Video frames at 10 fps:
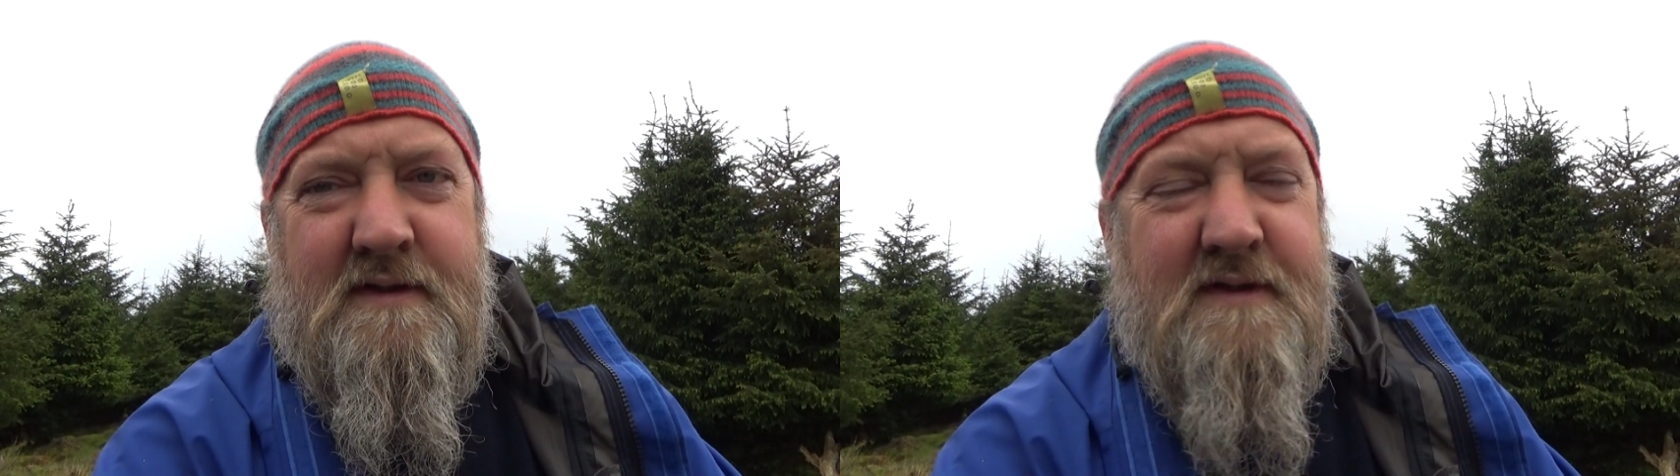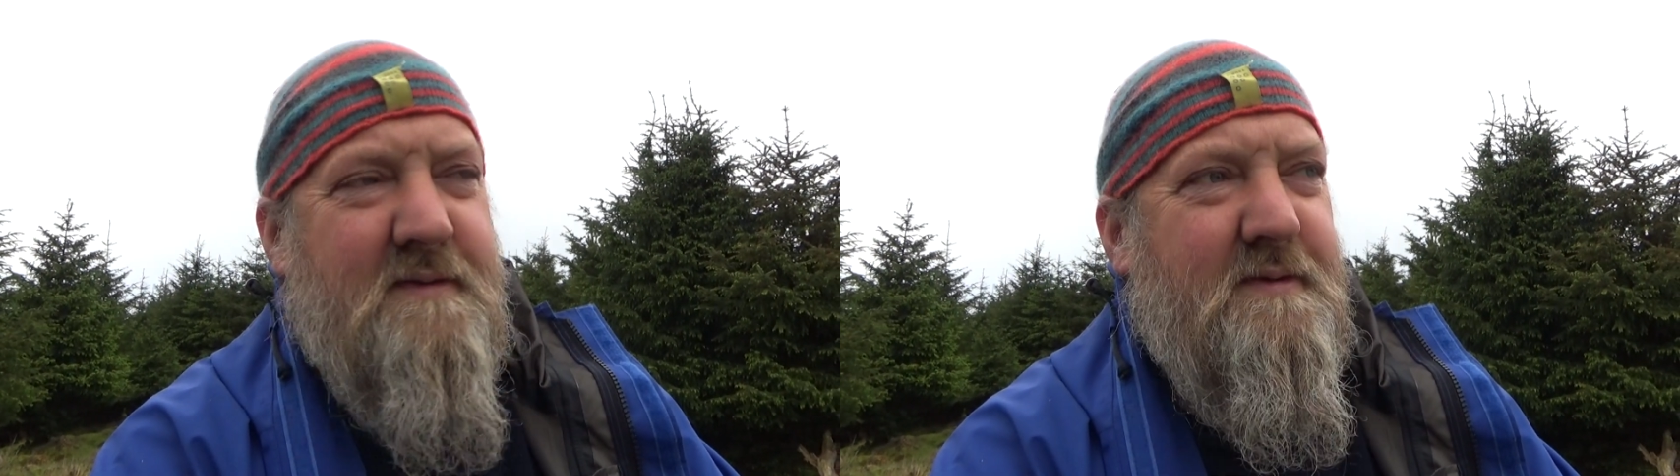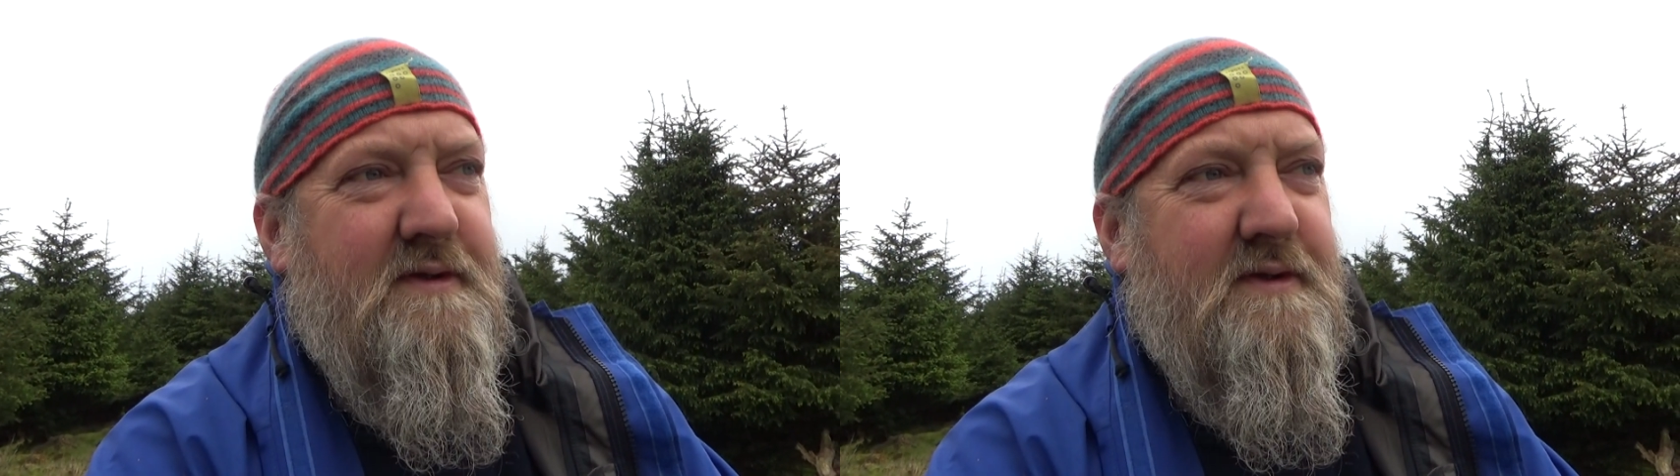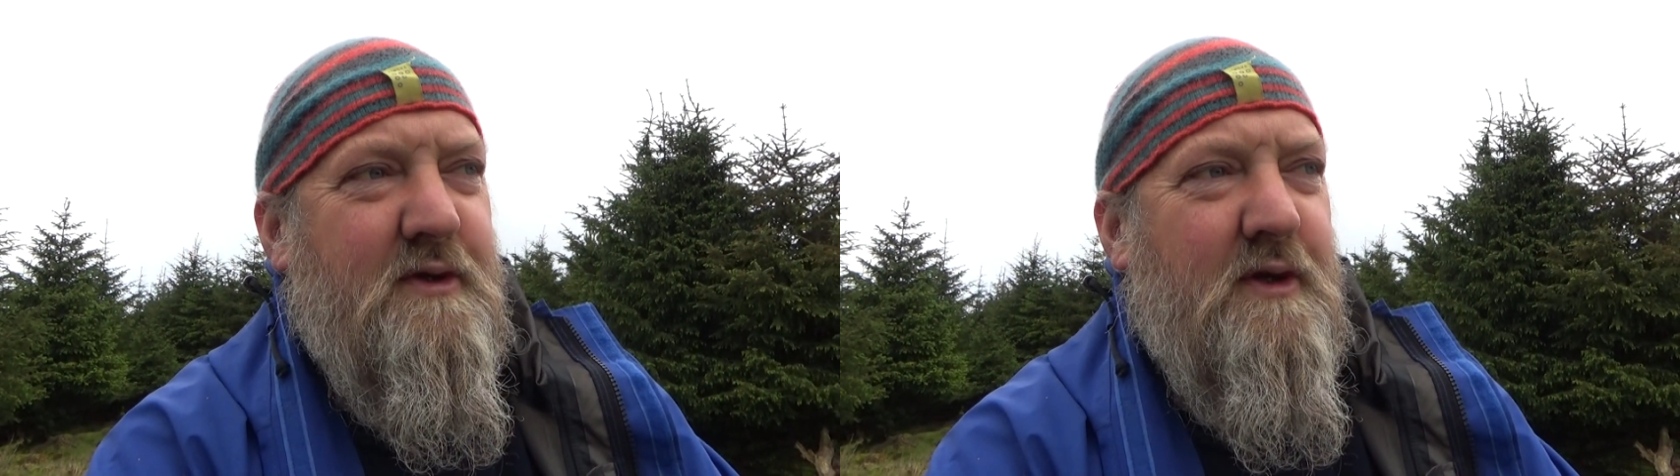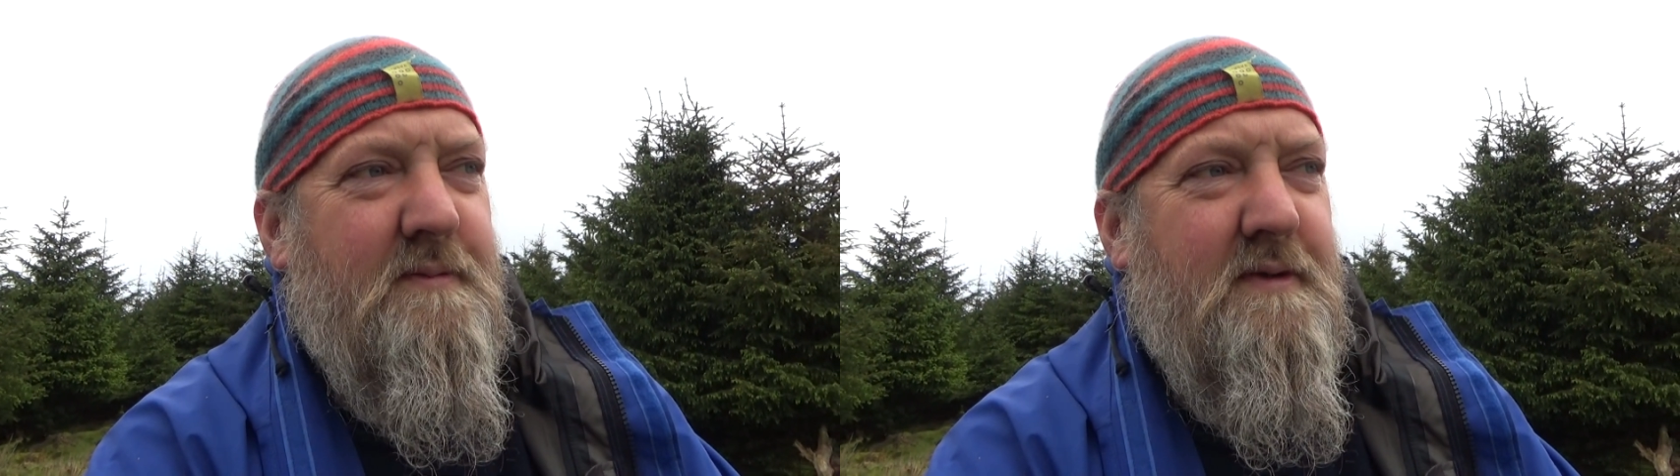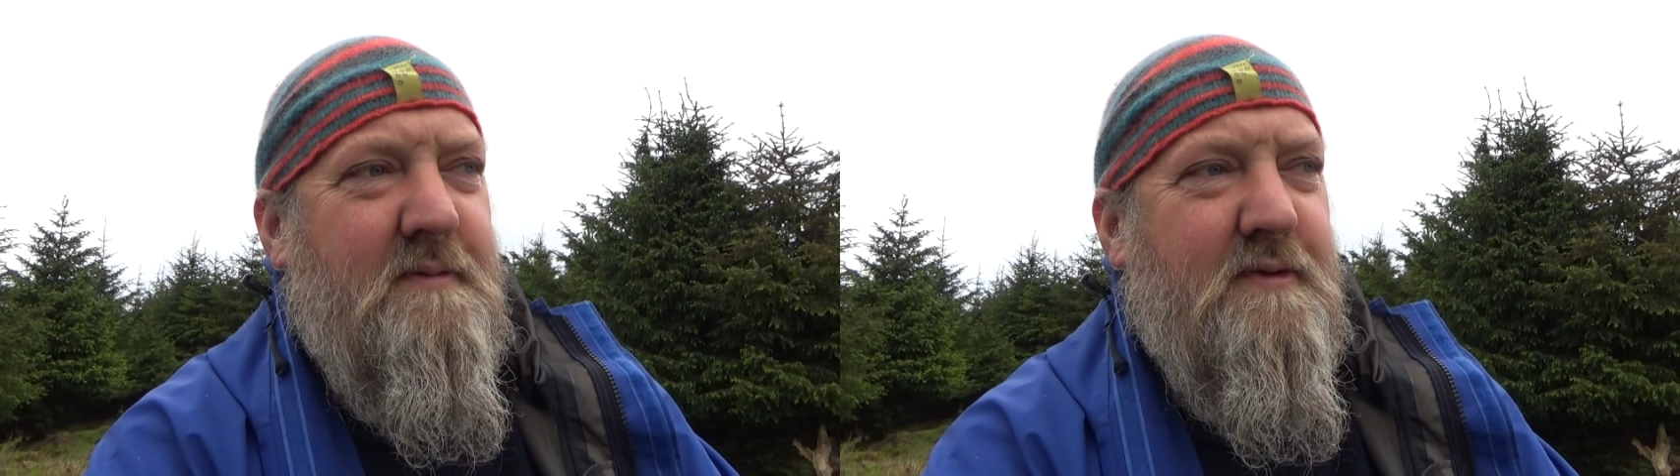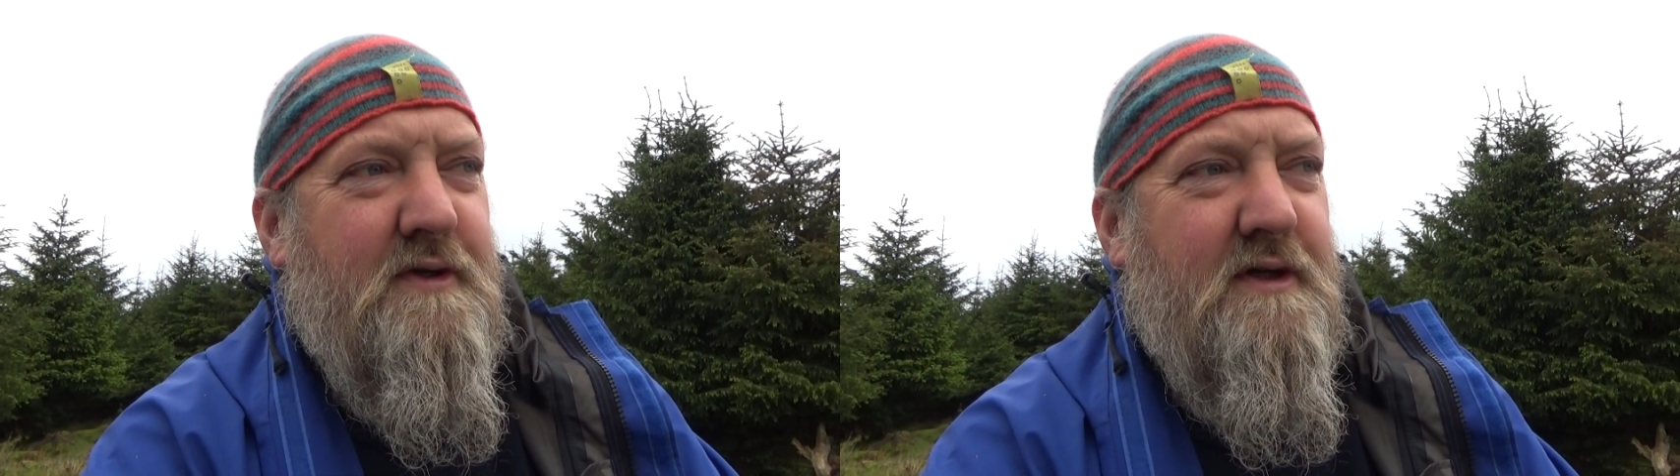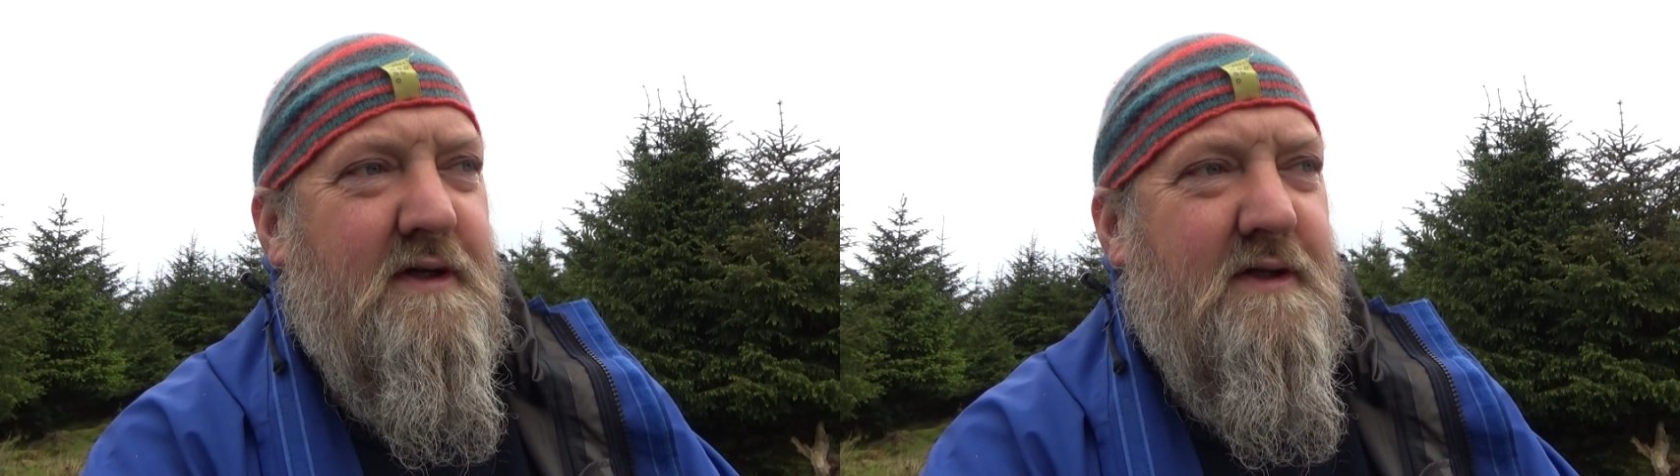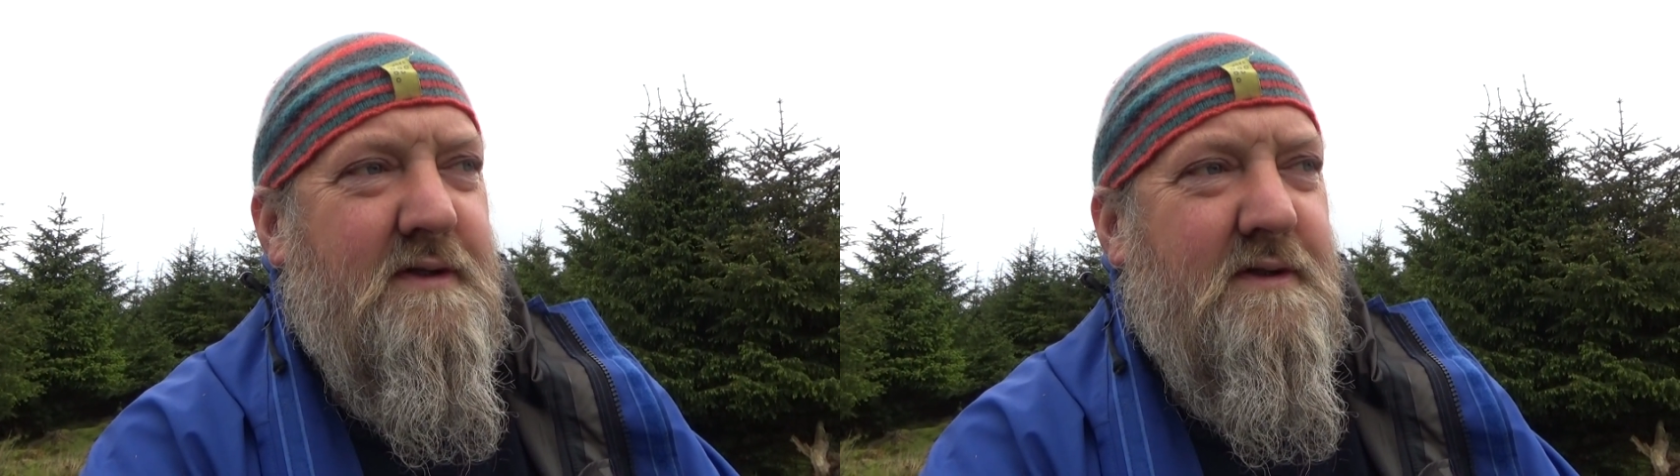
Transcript: I suppose a lot of people are,